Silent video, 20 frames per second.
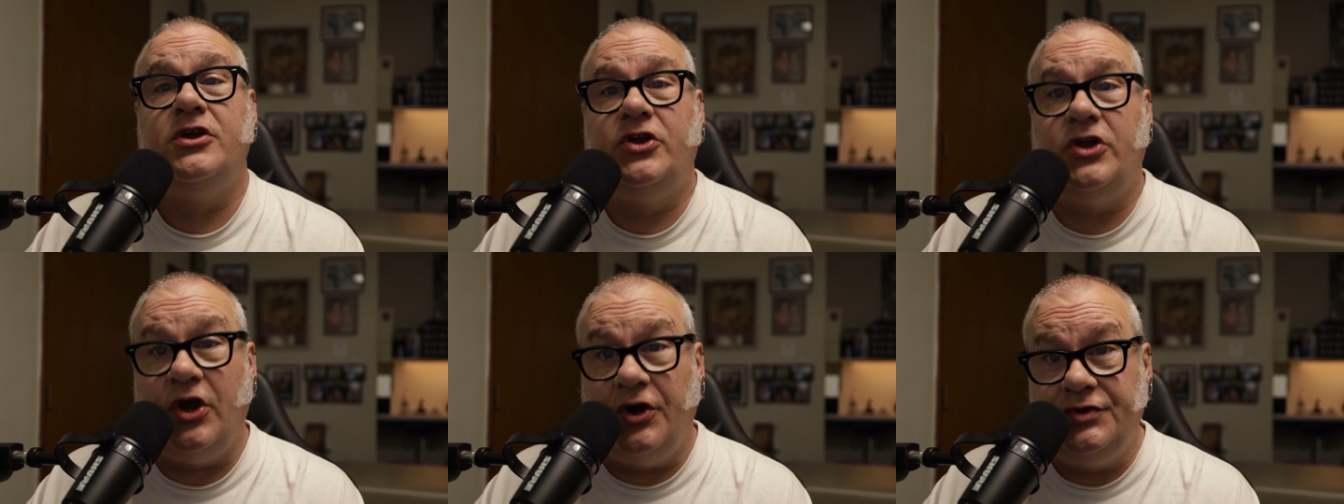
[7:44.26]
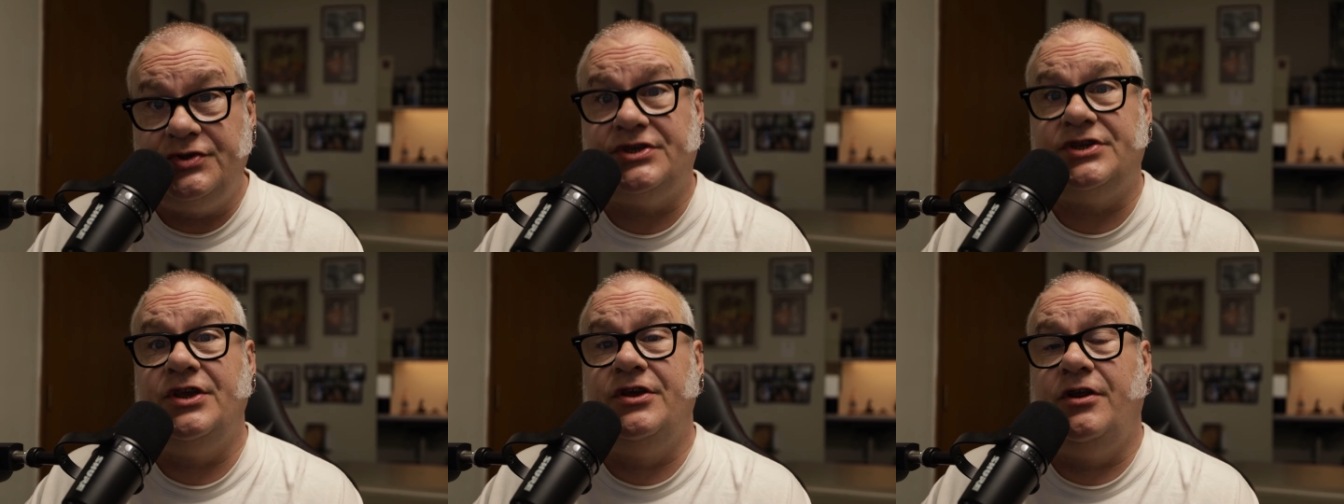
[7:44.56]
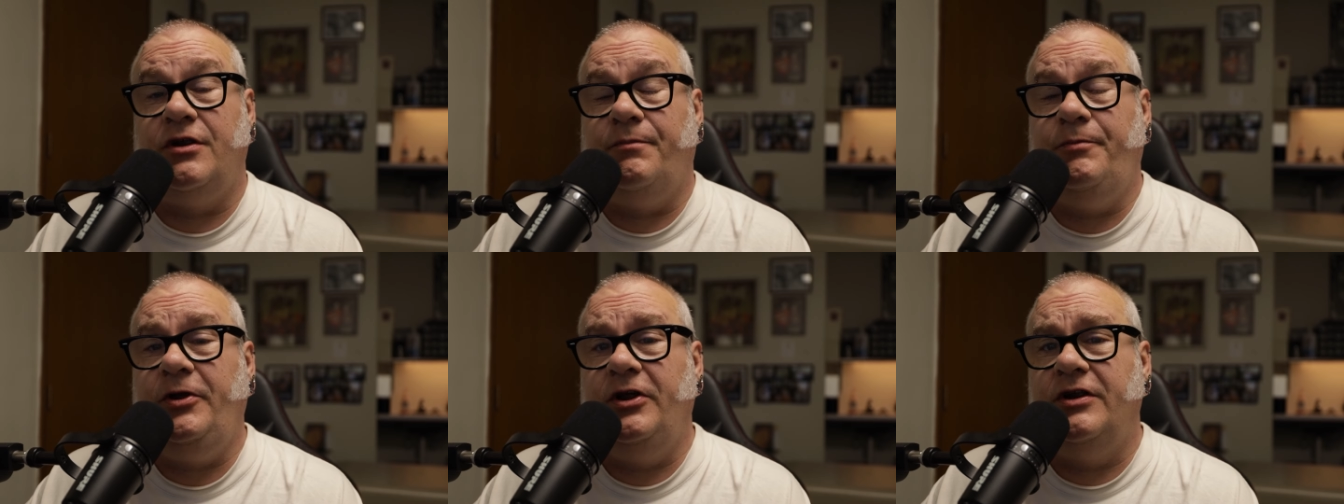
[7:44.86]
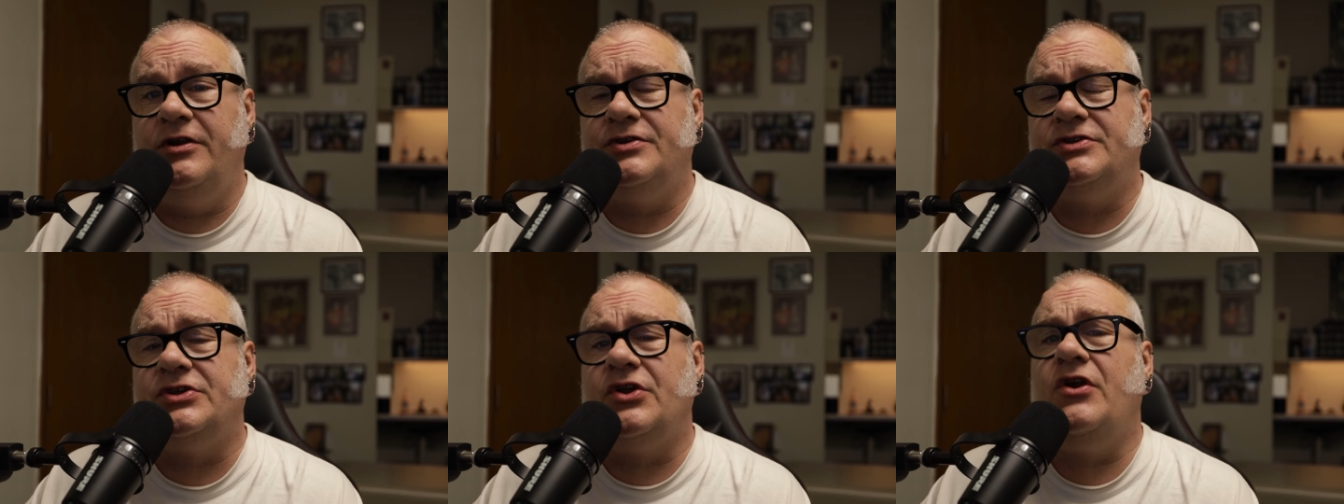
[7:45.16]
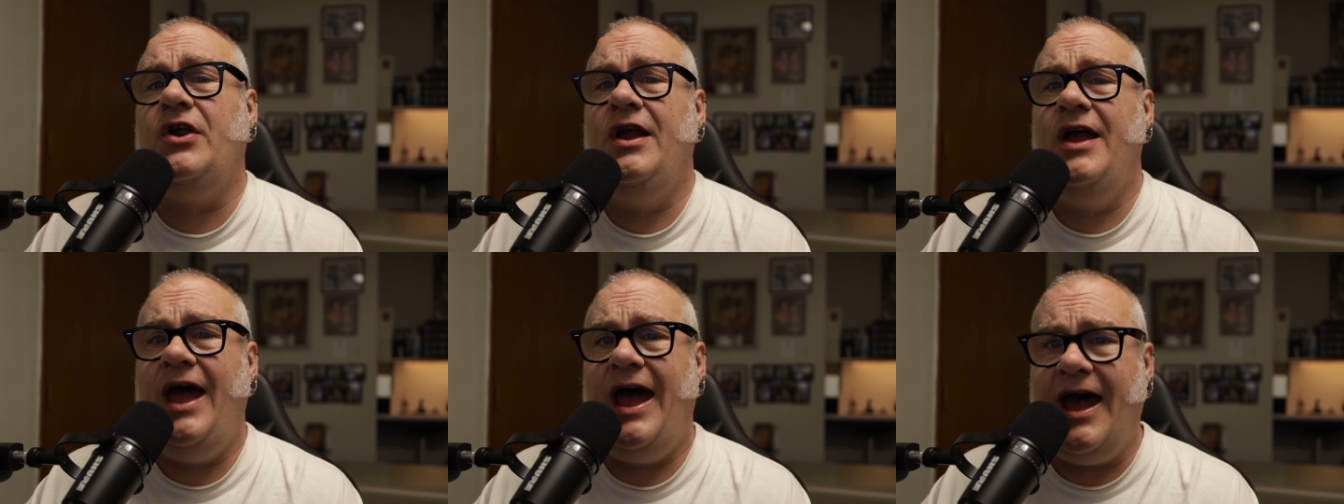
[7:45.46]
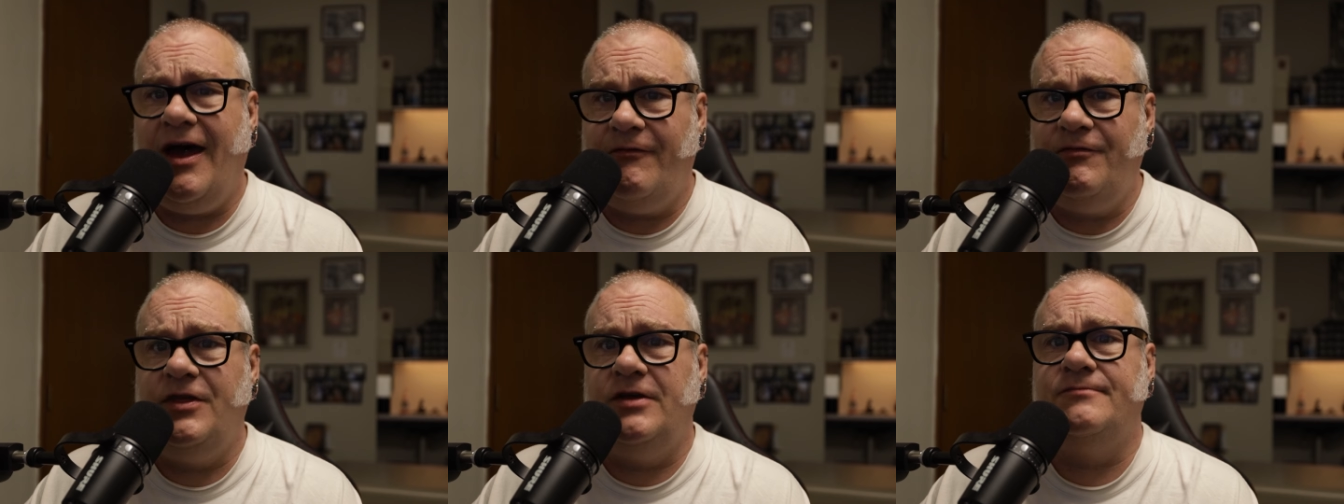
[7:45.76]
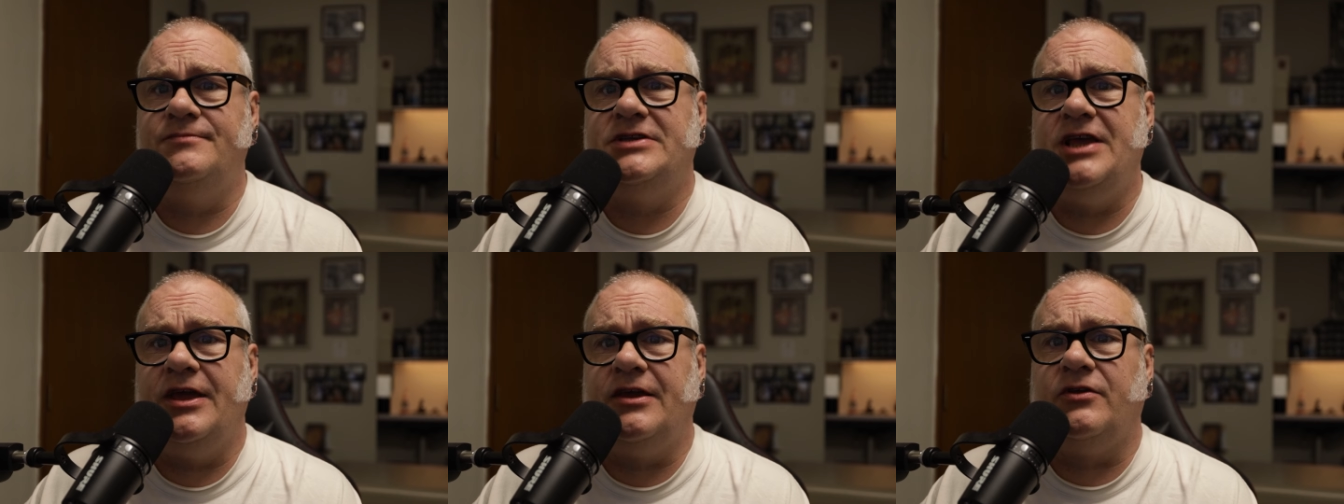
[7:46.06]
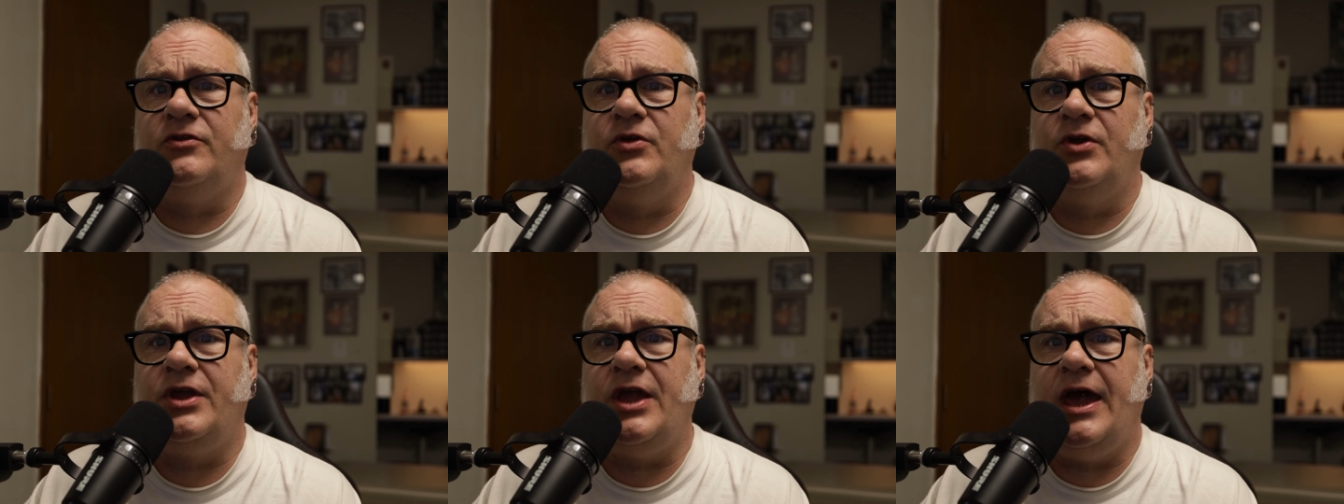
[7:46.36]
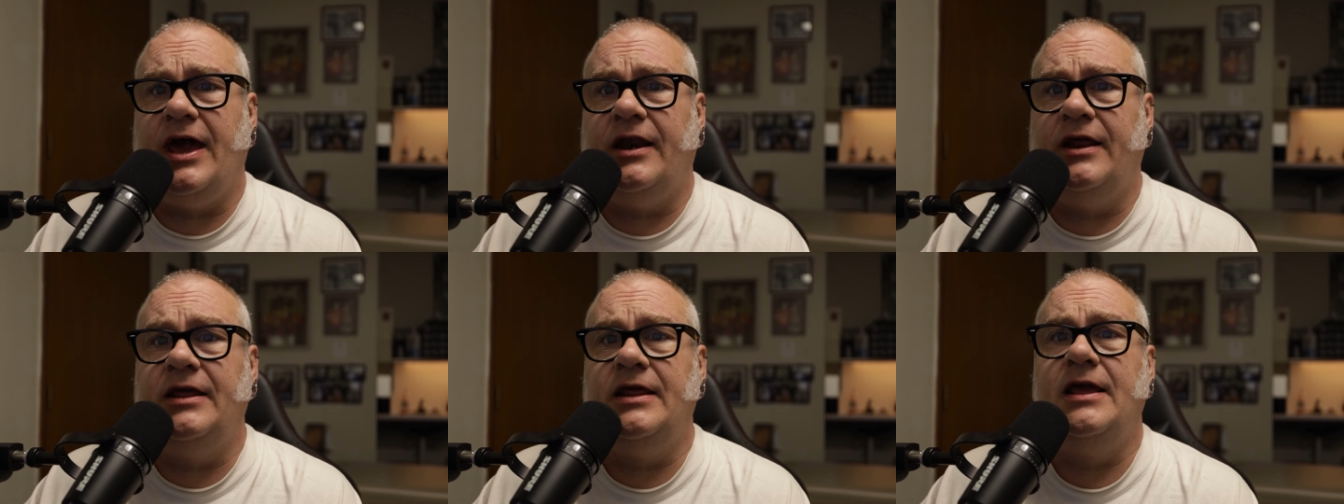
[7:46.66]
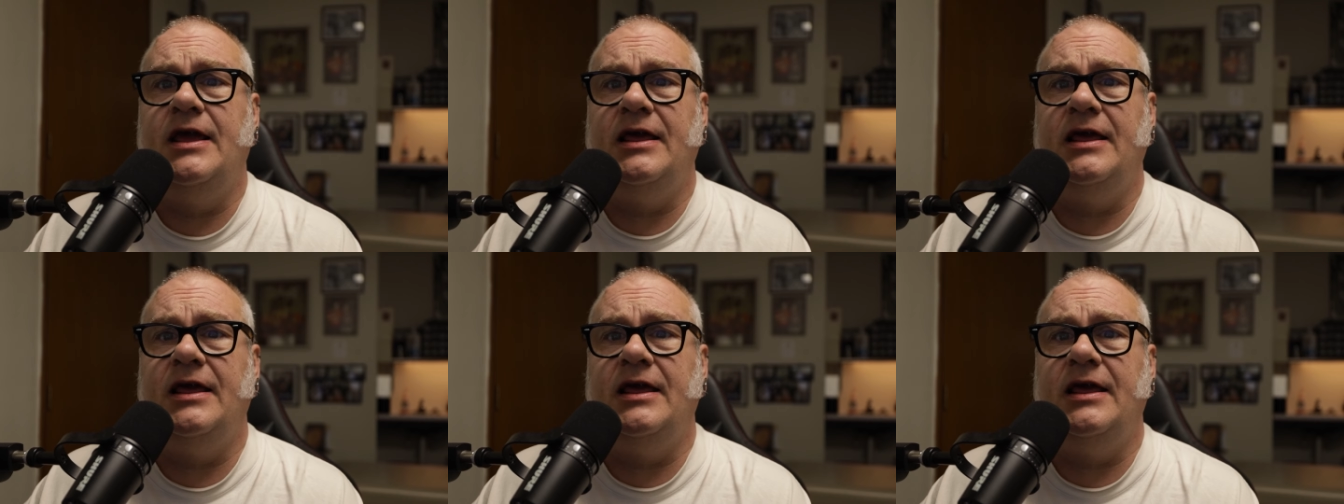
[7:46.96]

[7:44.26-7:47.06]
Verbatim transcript: Go see your piercer, have them take a look at it,